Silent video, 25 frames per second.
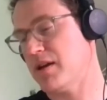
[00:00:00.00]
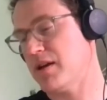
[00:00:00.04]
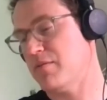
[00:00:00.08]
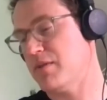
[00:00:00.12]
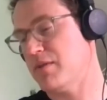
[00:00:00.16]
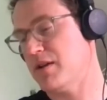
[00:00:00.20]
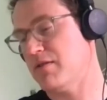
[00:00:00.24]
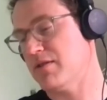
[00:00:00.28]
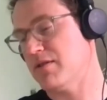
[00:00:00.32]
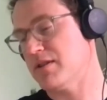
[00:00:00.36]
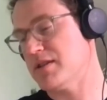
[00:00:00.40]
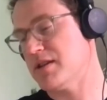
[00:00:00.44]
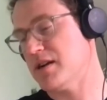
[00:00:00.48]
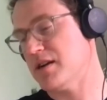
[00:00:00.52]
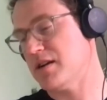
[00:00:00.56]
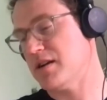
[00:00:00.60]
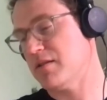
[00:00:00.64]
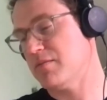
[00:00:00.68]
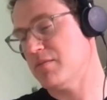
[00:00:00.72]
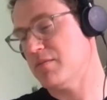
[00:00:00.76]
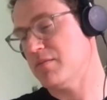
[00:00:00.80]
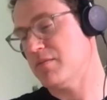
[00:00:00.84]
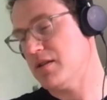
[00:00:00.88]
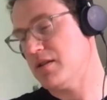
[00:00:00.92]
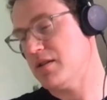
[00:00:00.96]
on being
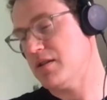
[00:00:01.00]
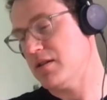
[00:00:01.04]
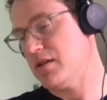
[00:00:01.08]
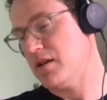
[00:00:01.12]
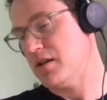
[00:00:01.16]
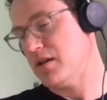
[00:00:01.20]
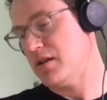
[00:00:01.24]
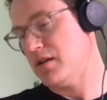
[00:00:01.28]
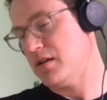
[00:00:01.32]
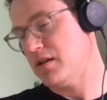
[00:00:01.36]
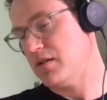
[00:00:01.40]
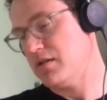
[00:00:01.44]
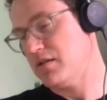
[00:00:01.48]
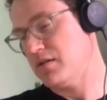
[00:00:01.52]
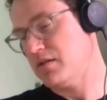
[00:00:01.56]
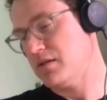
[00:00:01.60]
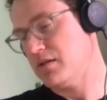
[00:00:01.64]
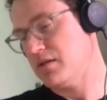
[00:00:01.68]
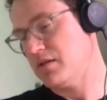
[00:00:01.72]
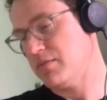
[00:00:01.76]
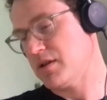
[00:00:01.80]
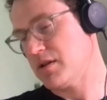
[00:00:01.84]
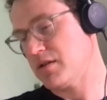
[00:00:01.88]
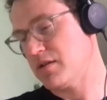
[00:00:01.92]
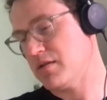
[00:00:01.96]
retired by then, Danny.
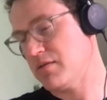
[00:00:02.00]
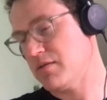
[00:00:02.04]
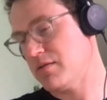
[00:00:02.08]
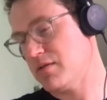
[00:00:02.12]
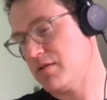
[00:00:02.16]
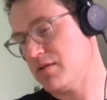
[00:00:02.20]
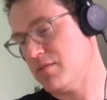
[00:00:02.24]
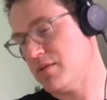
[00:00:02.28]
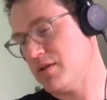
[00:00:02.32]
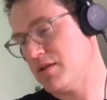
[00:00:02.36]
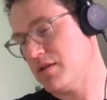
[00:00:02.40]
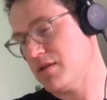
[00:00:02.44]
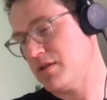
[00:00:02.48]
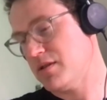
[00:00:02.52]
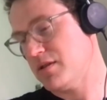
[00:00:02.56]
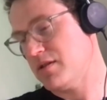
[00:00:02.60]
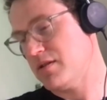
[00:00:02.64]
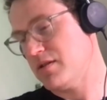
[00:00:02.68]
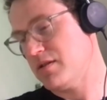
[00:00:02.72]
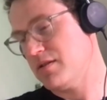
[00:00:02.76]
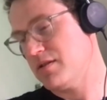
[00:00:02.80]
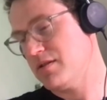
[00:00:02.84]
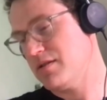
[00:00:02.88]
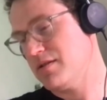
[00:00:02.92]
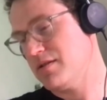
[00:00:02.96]
I'm not going to worry about that.